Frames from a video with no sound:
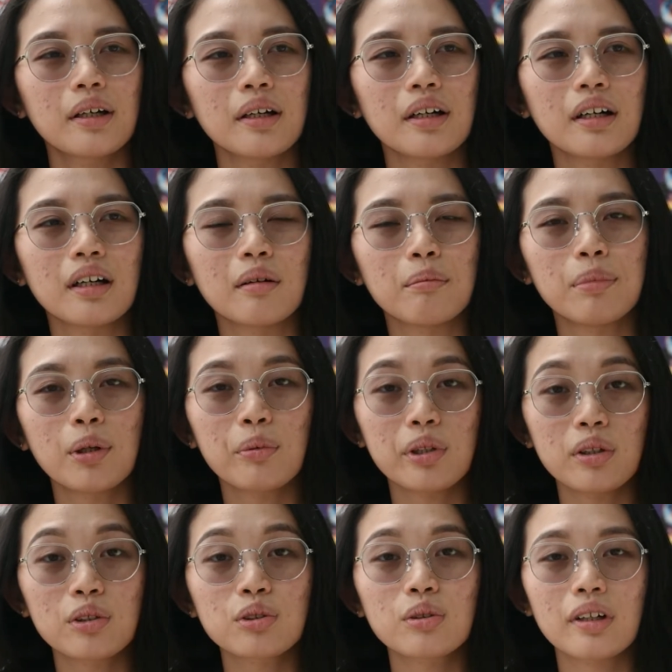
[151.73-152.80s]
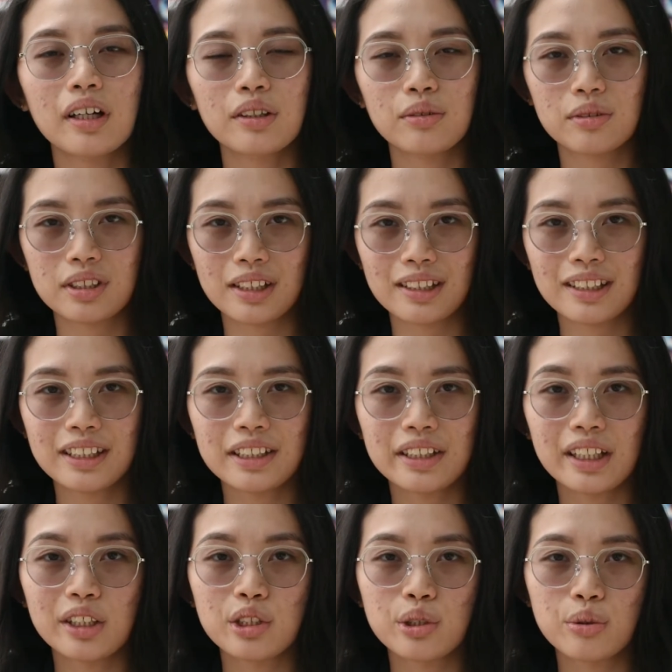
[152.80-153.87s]
Uh, but we also had to suddenly
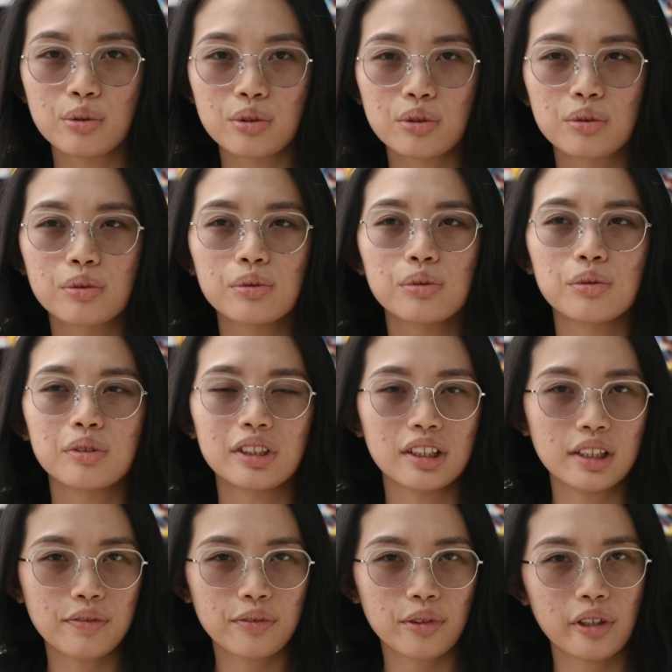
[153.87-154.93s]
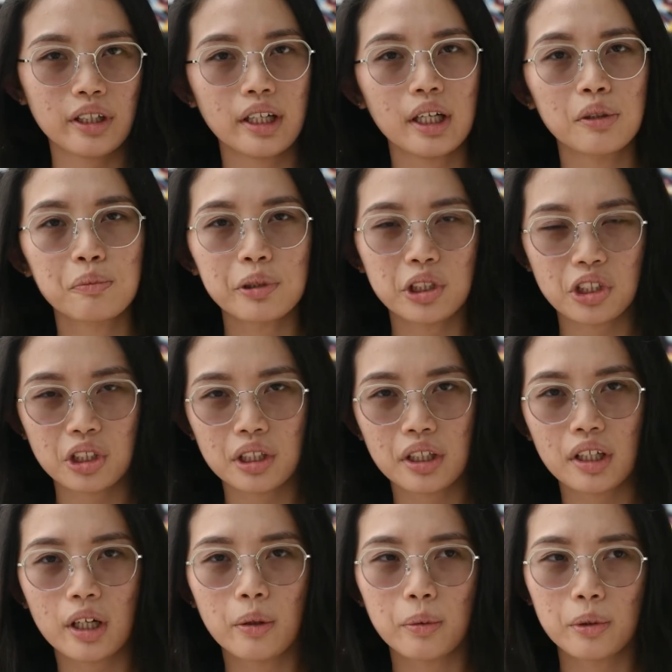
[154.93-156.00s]
get used to delivering and pitching
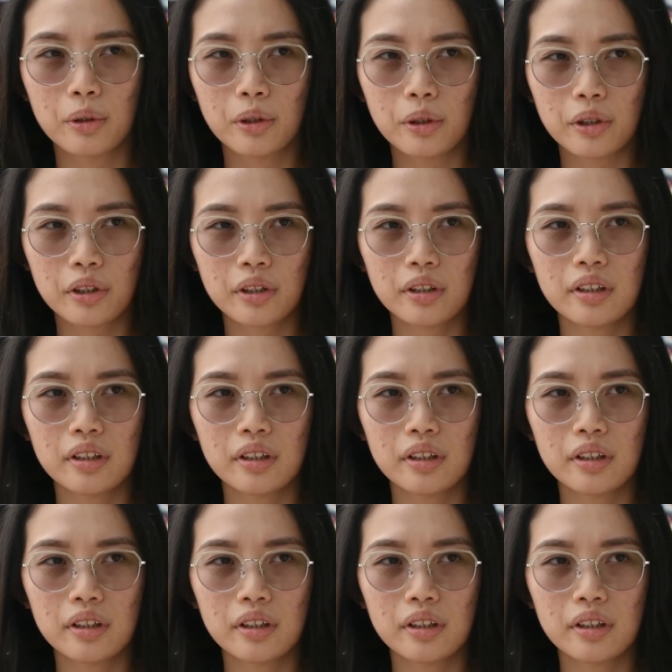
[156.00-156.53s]
our